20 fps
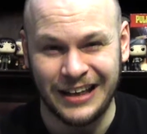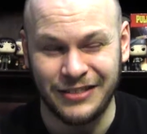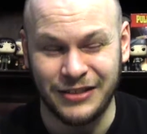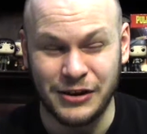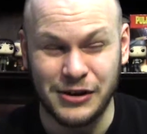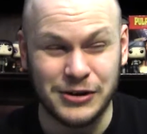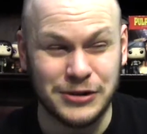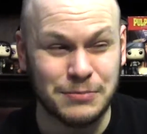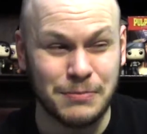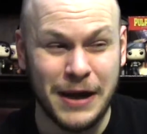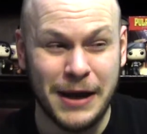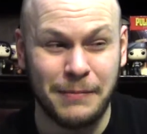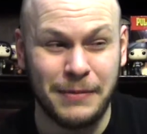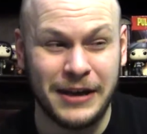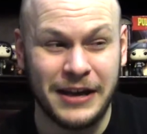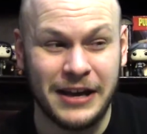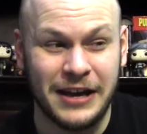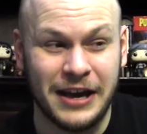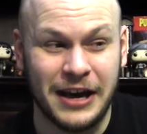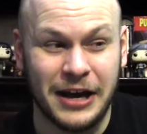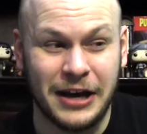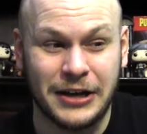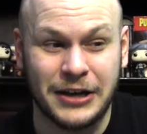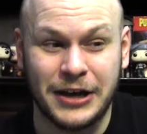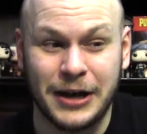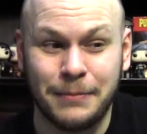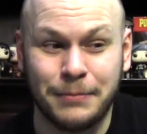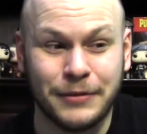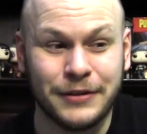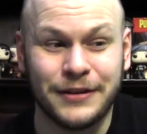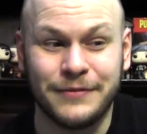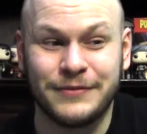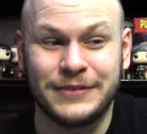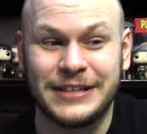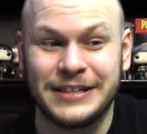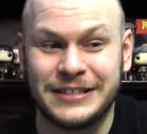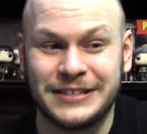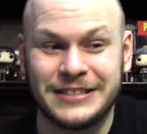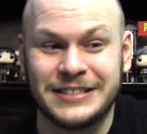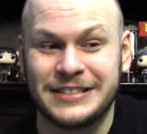There's maybe a couple of
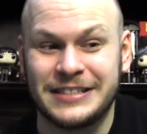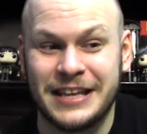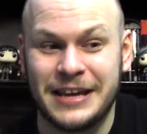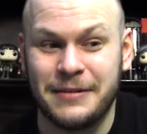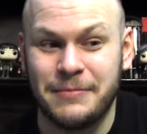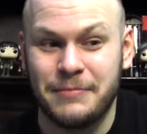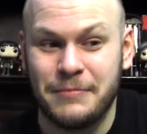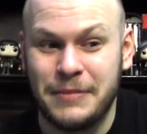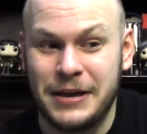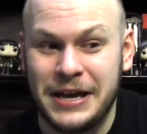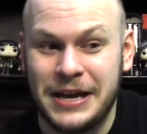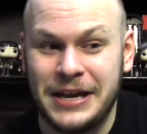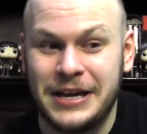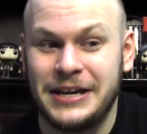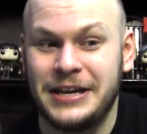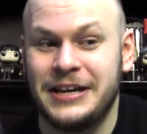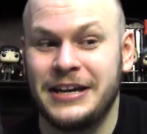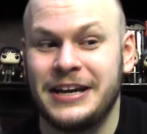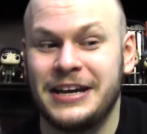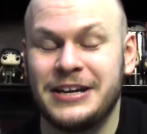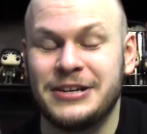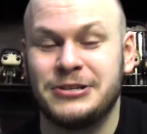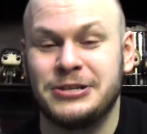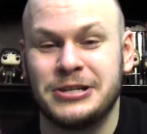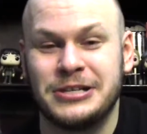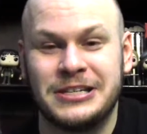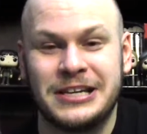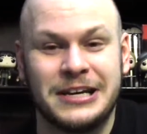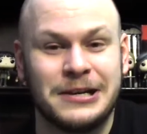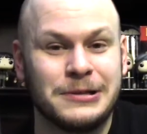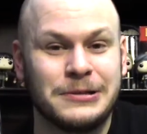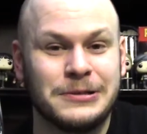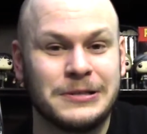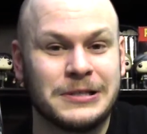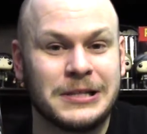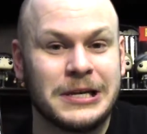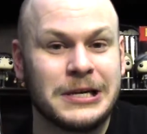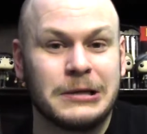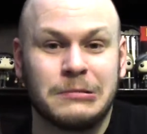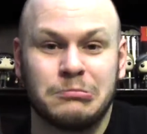deals that may inch it down to
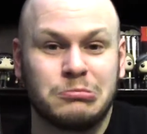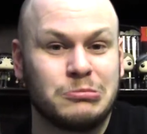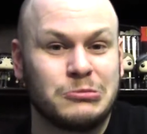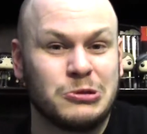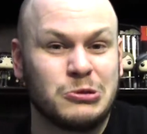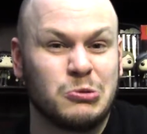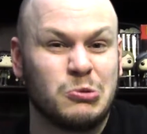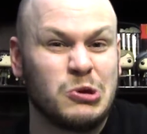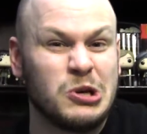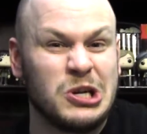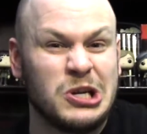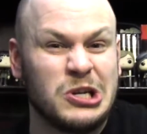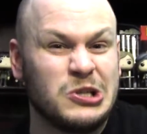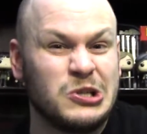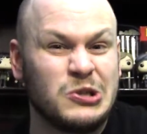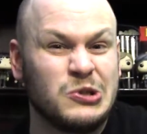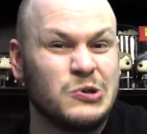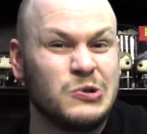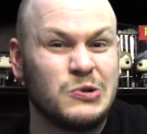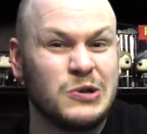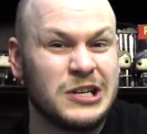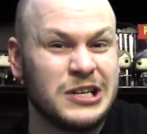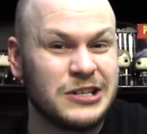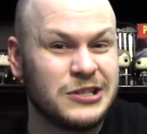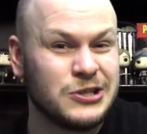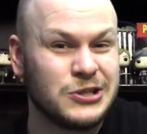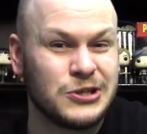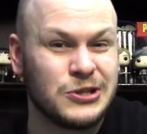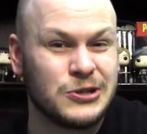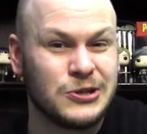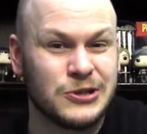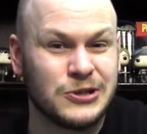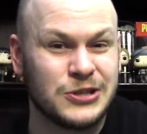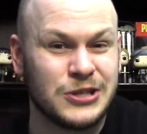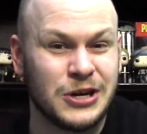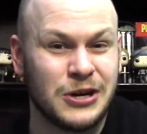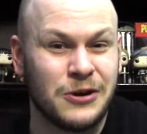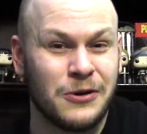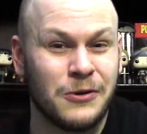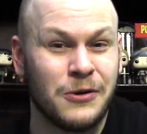like 22-ish or
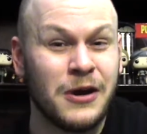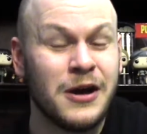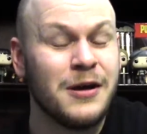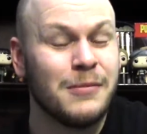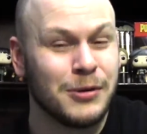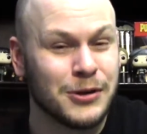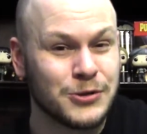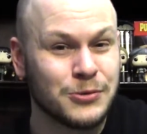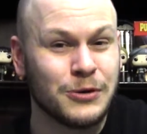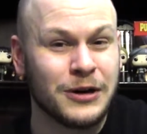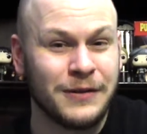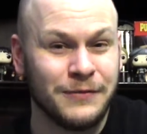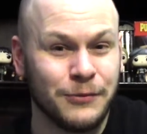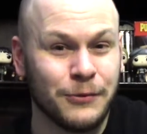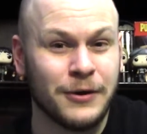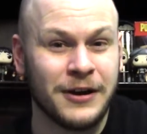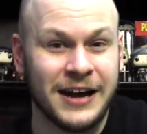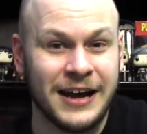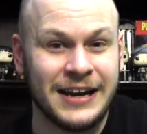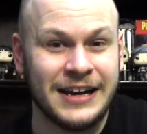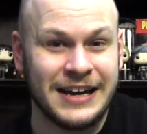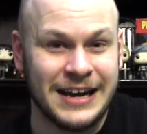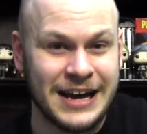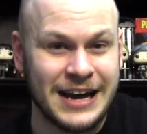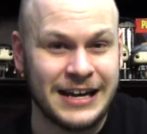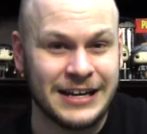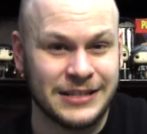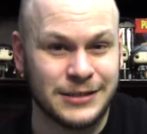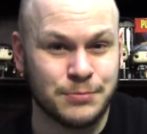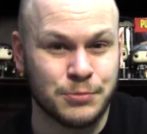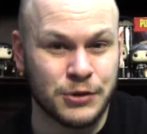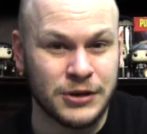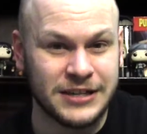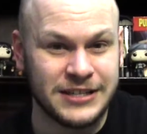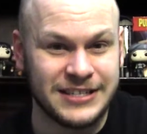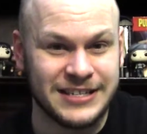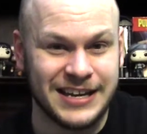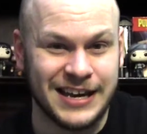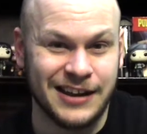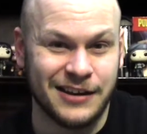so, but $24.99 is pretty
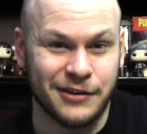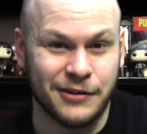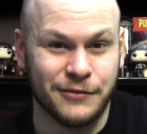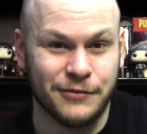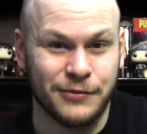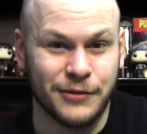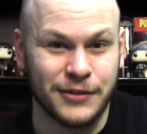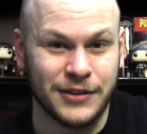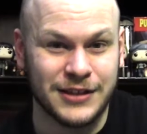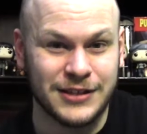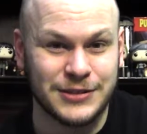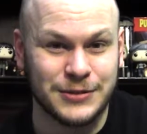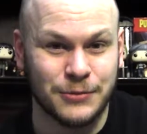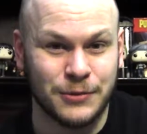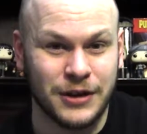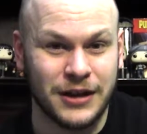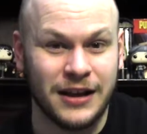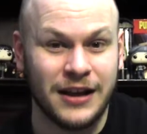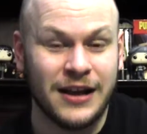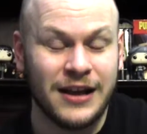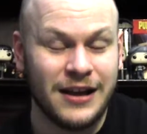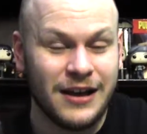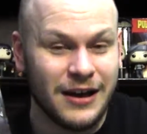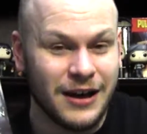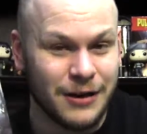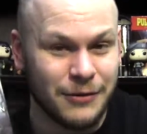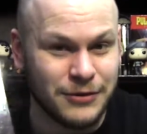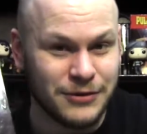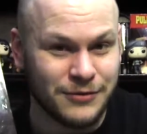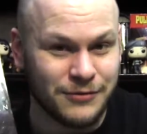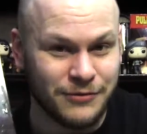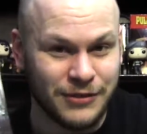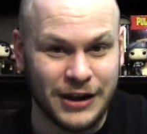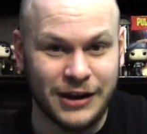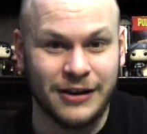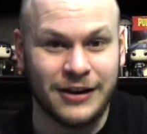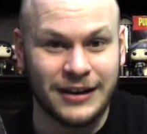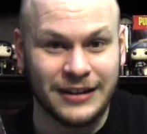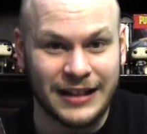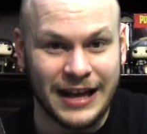standard for this one. I was
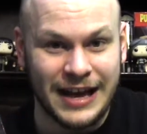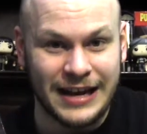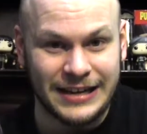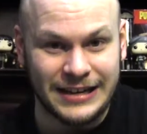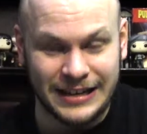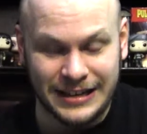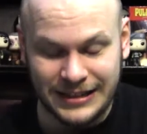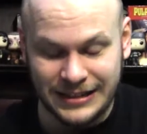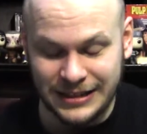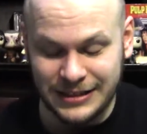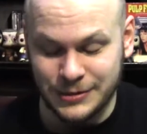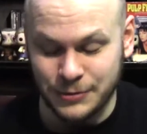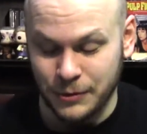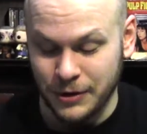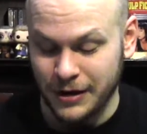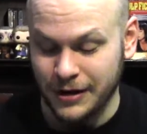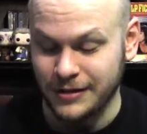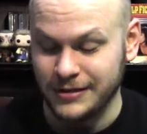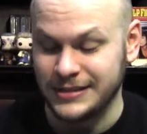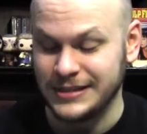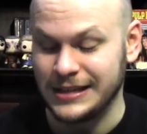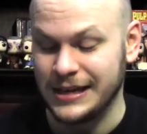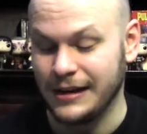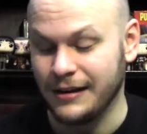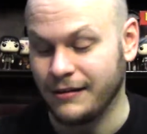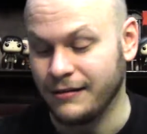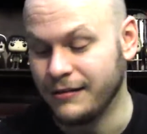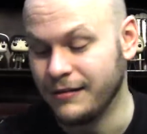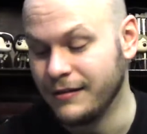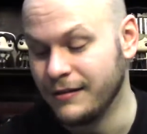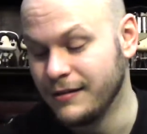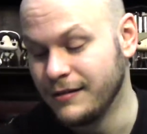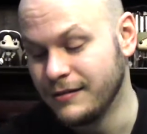very glad to get this one on sale.